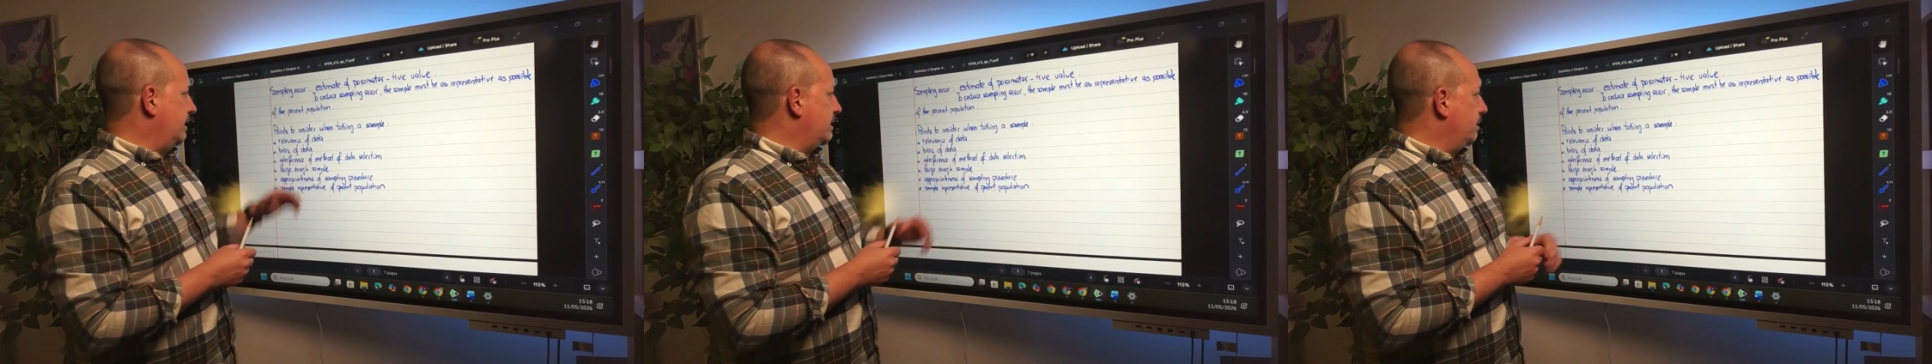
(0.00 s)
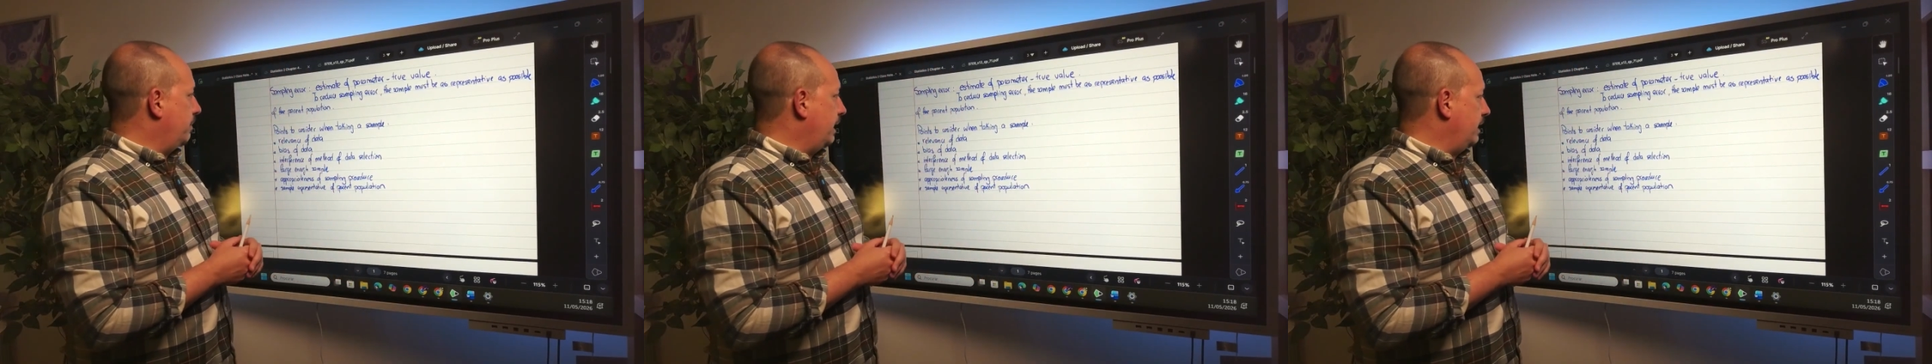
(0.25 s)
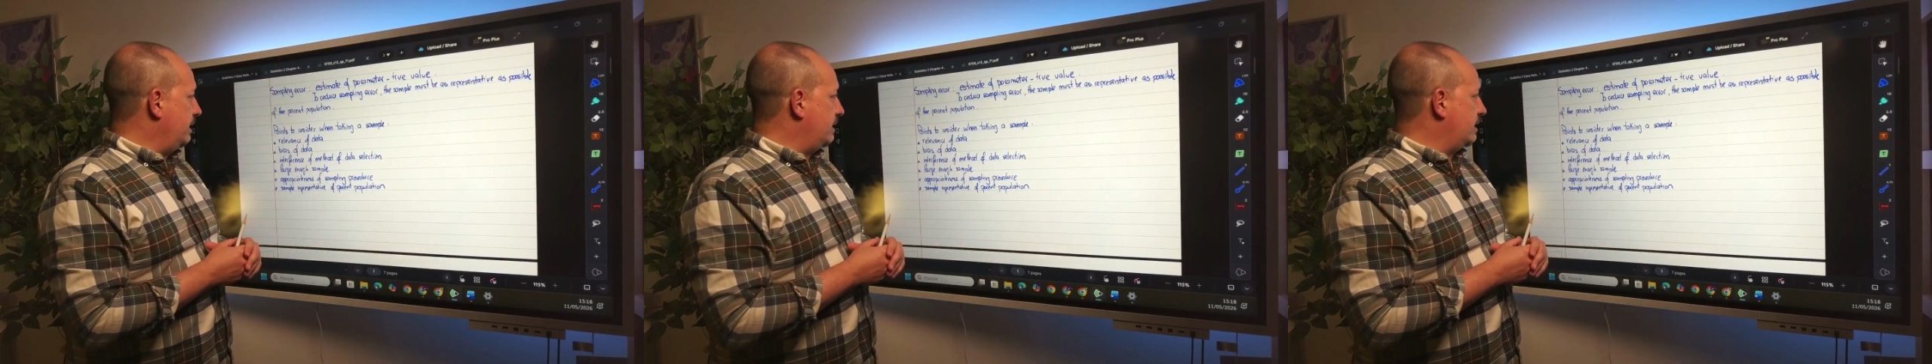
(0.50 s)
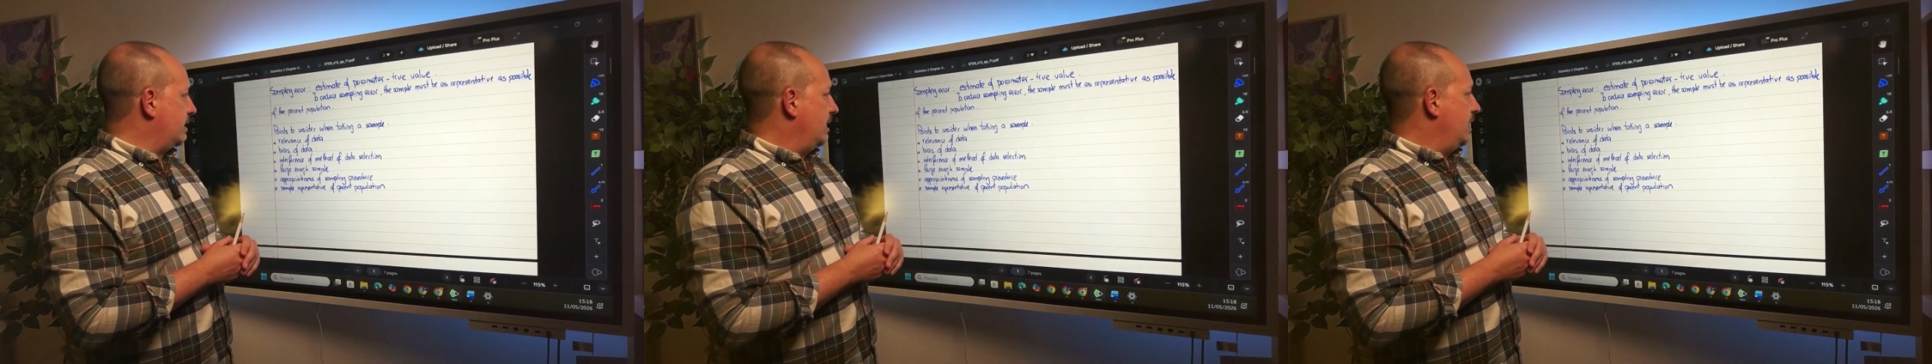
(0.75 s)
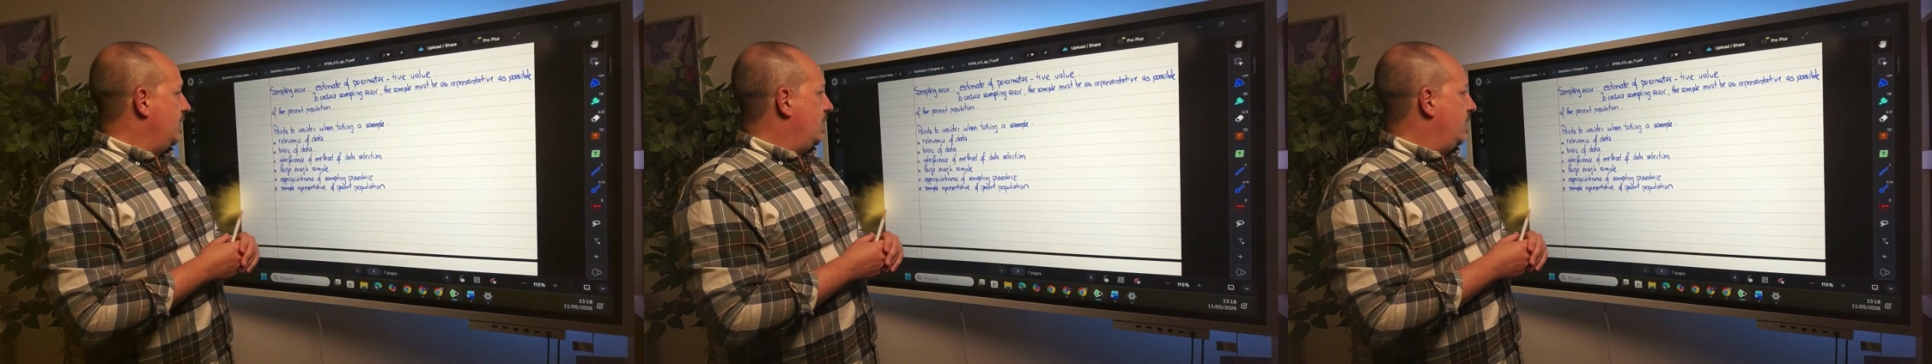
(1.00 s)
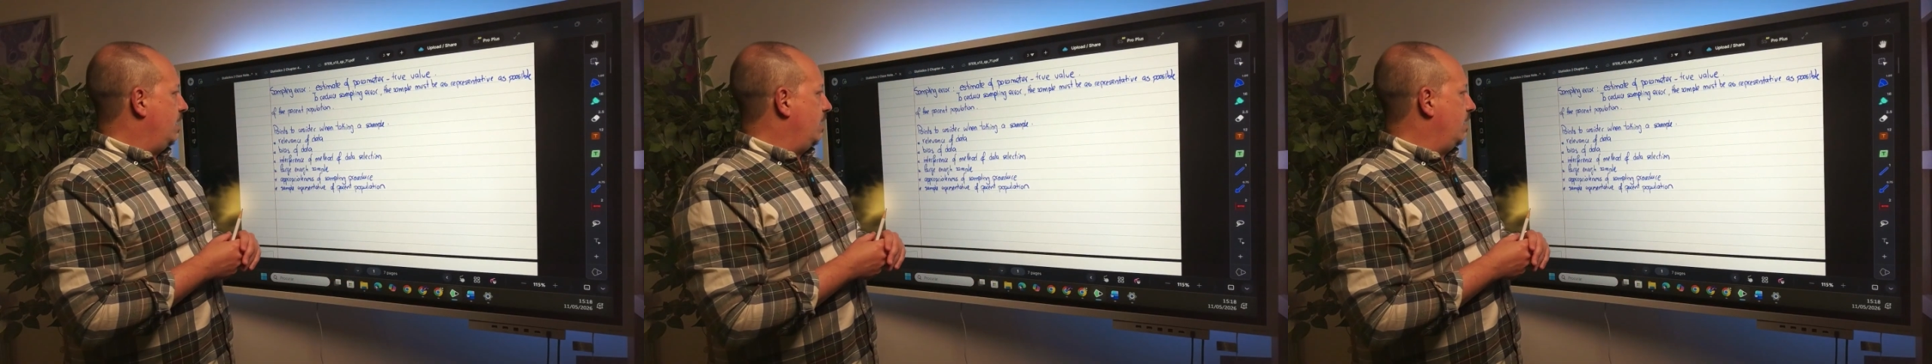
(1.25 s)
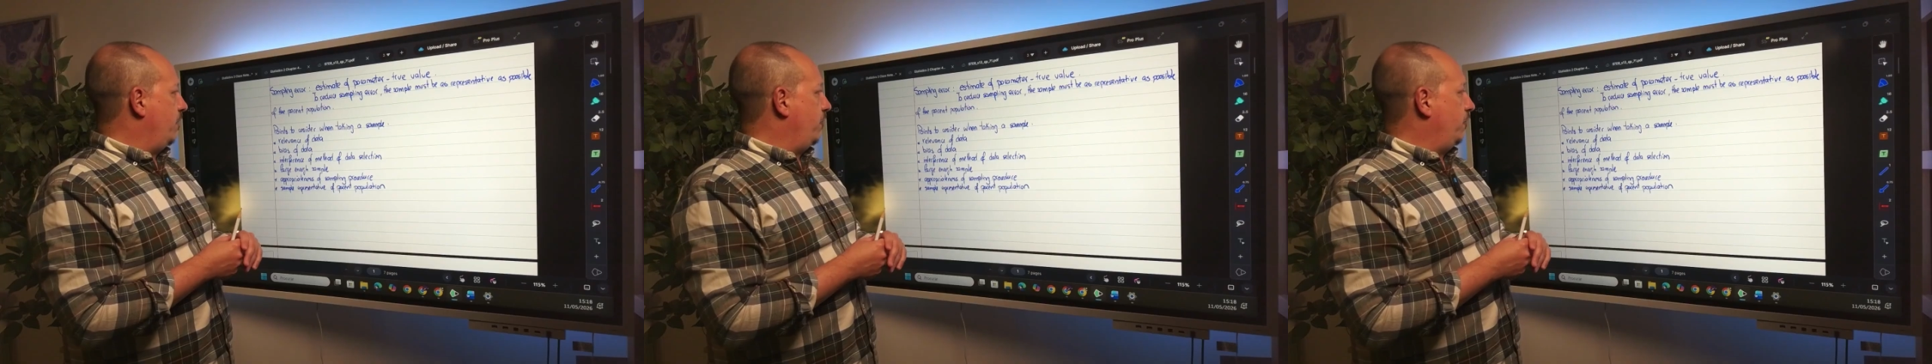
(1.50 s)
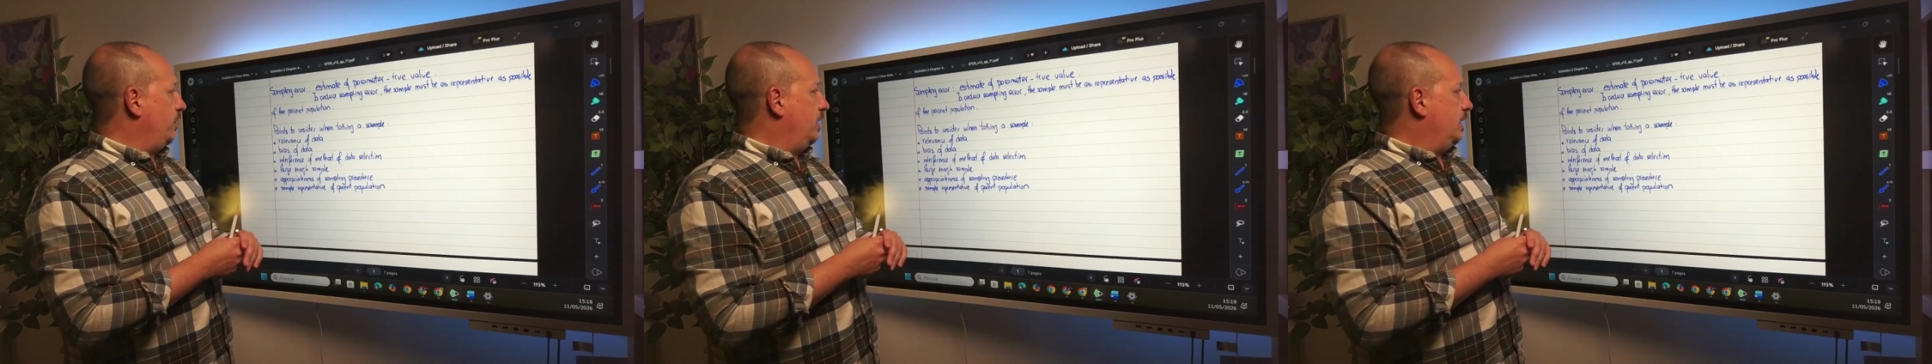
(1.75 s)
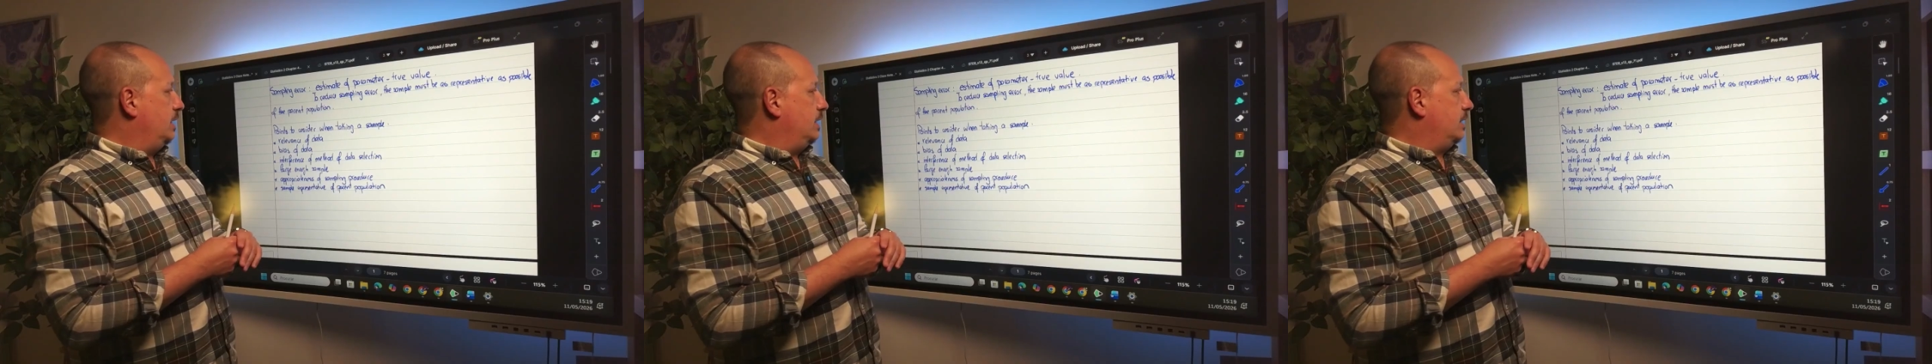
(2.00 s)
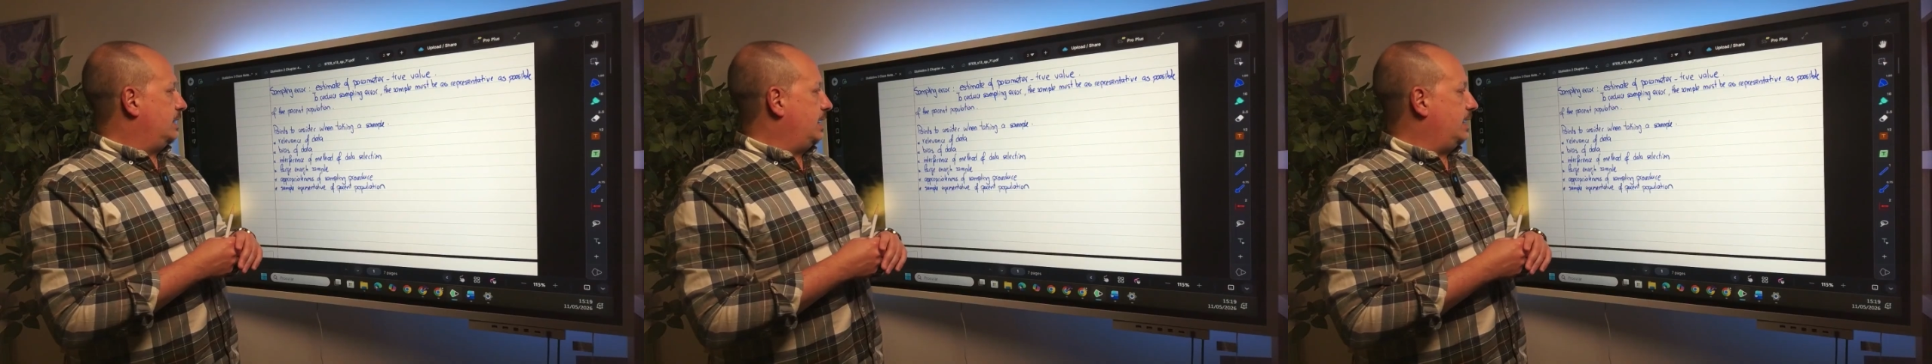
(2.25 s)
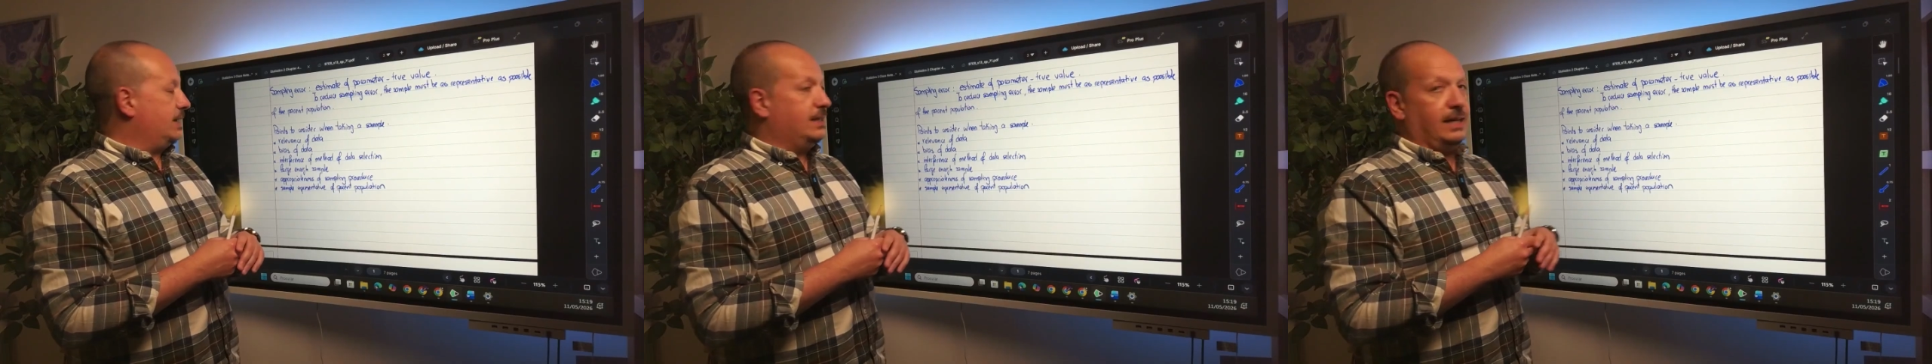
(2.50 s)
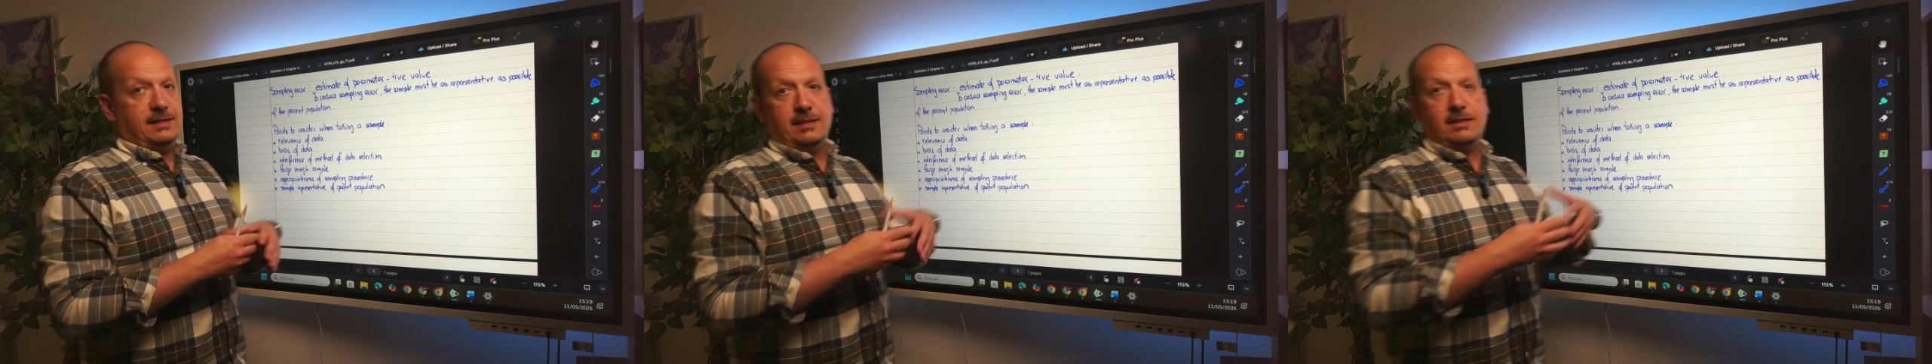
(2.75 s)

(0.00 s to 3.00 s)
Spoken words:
the bias of the data.